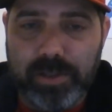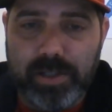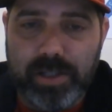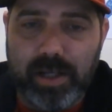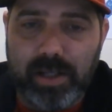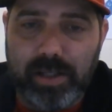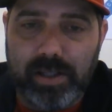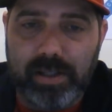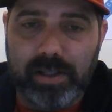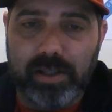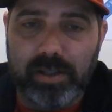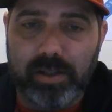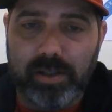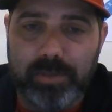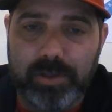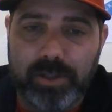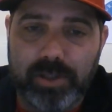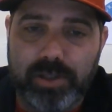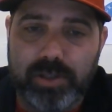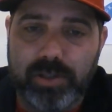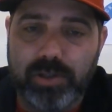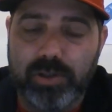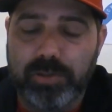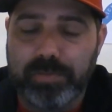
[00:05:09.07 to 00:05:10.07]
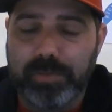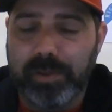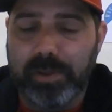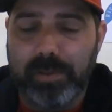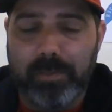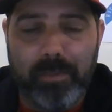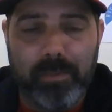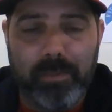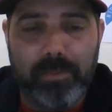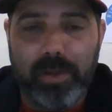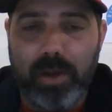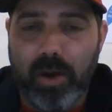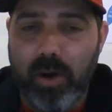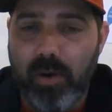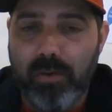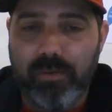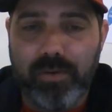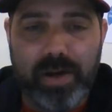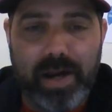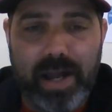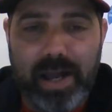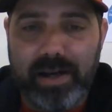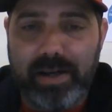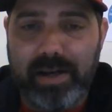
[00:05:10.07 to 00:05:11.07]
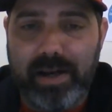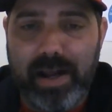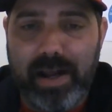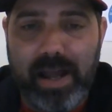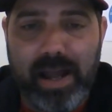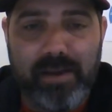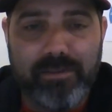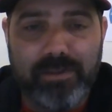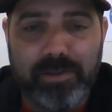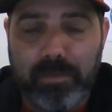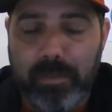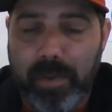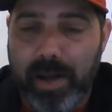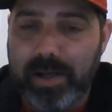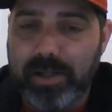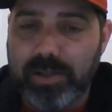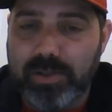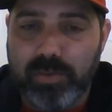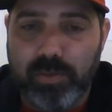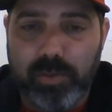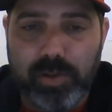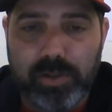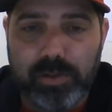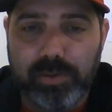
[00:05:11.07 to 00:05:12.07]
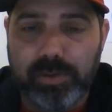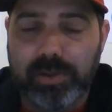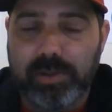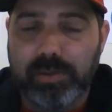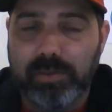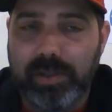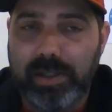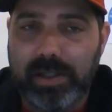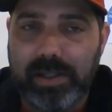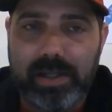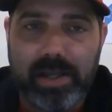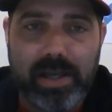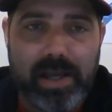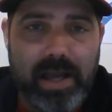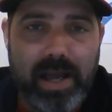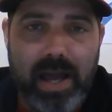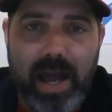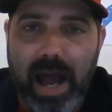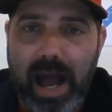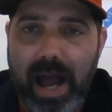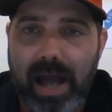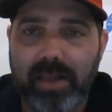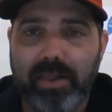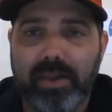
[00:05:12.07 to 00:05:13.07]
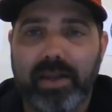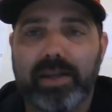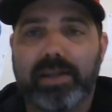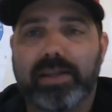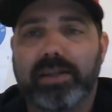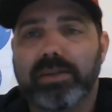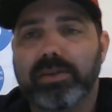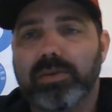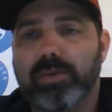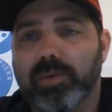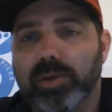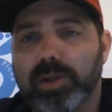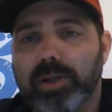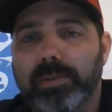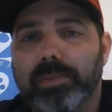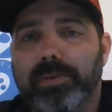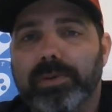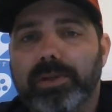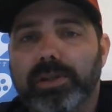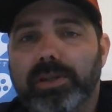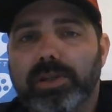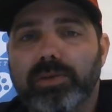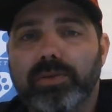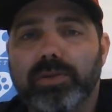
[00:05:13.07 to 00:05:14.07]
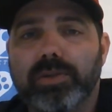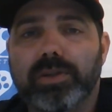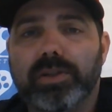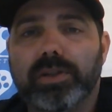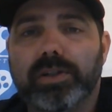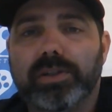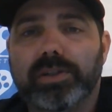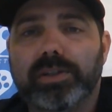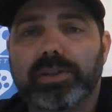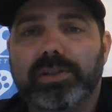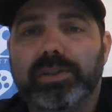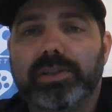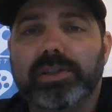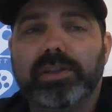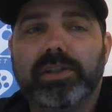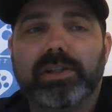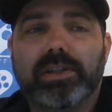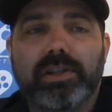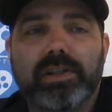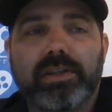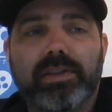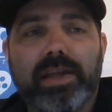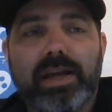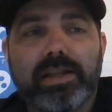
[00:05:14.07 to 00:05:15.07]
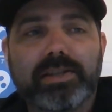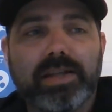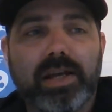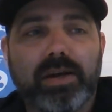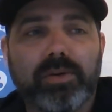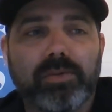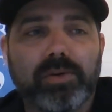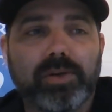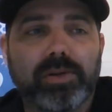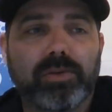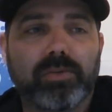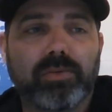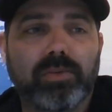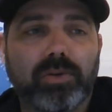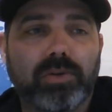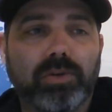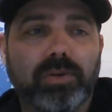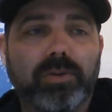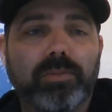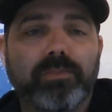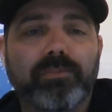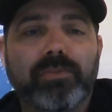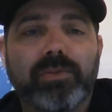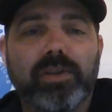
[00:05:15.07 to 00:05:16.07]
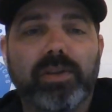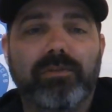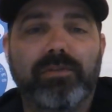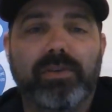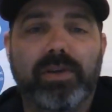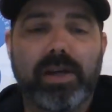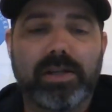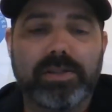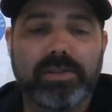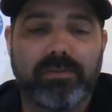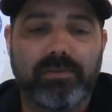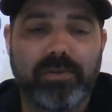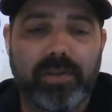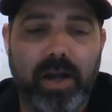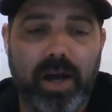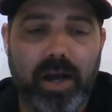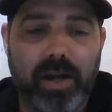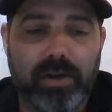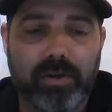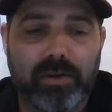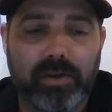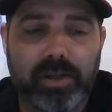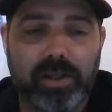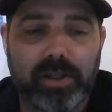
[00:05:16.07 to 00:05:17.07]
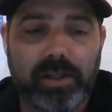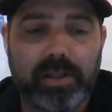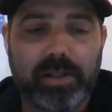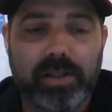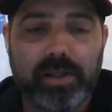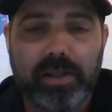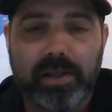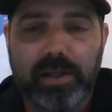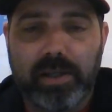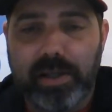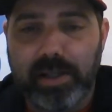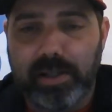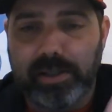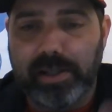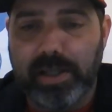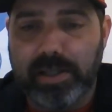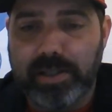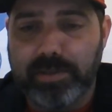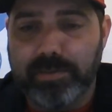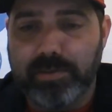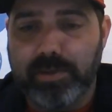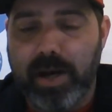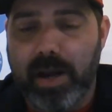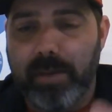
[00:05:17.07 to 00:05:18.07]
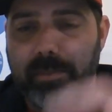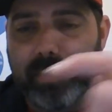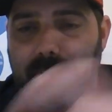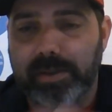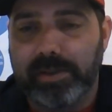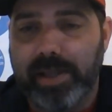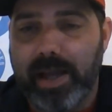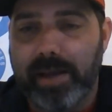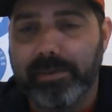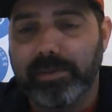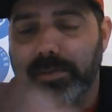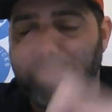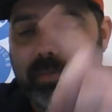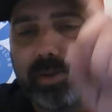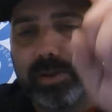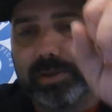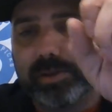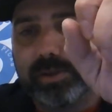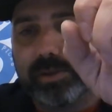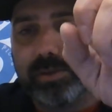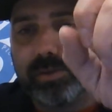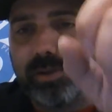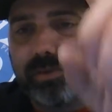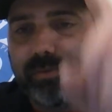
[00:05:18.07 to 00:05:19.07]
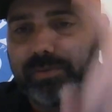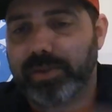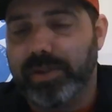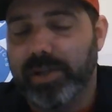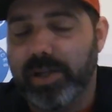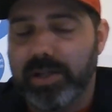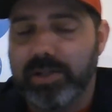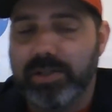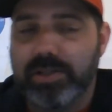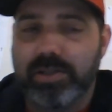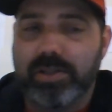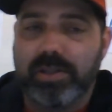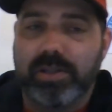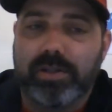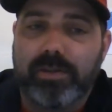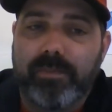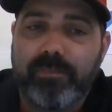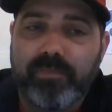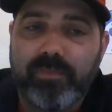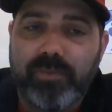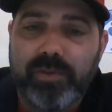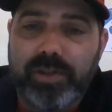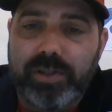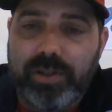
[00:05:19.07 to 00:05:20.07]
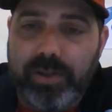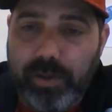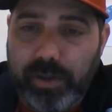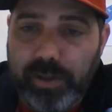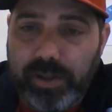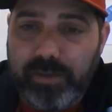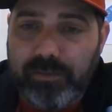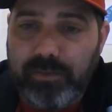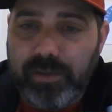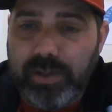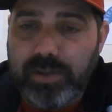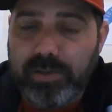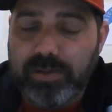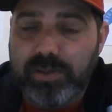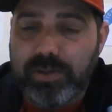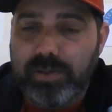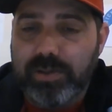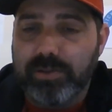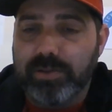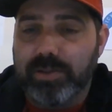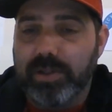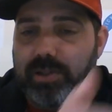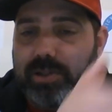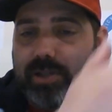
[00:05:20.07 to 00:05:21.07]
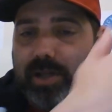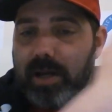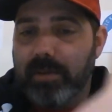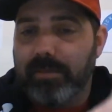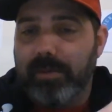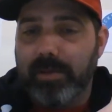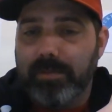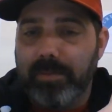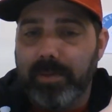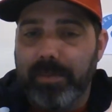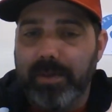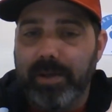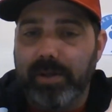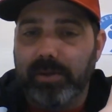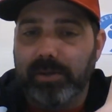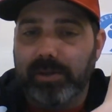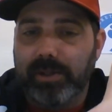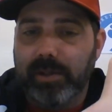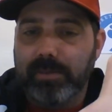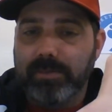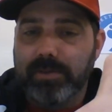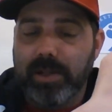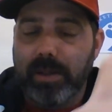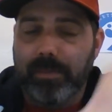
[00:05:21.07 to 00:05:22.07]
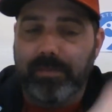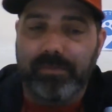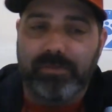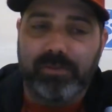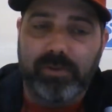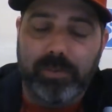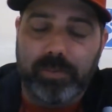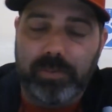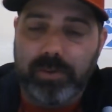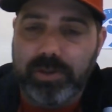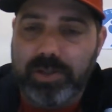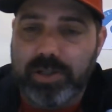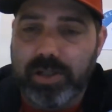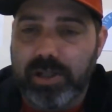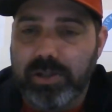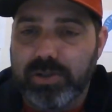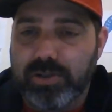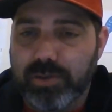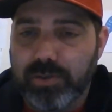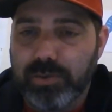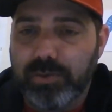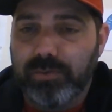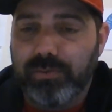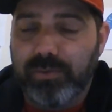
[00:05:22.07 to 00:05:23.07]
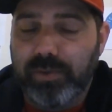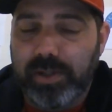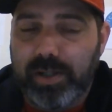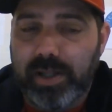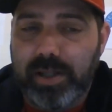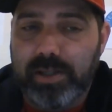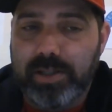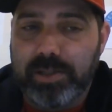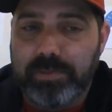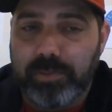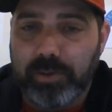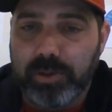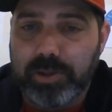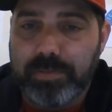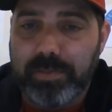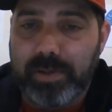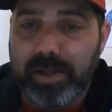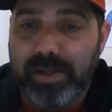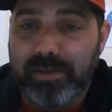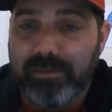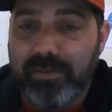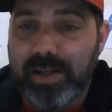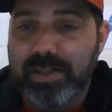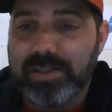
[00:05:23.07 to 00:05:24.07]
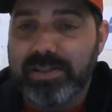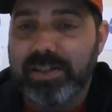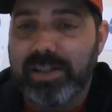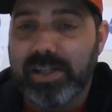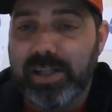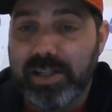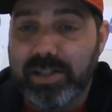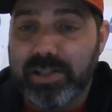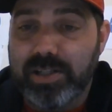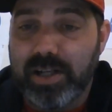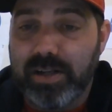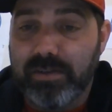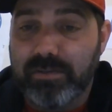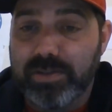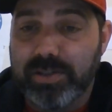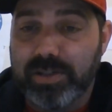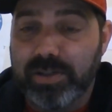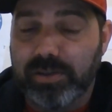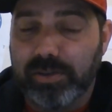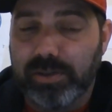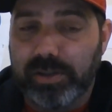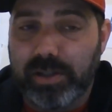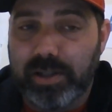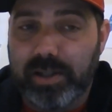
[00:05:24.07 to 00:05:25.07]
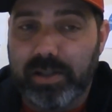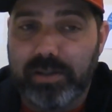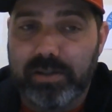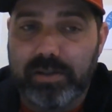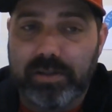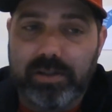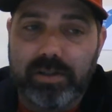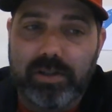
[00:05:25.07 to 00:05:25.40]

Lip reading: You got to lay a little bit of juice. But the over 9.5 is minus 103. I like it. We're going to put a unit on it. That's how we're going to roll. If you guys have not already, hit that subscribe button, tap the bell, turn notifications on. You'll get the videos as soon as they drop. Give me a big old thumbs up if you appreciate true free daily sports betting advice each and every single day.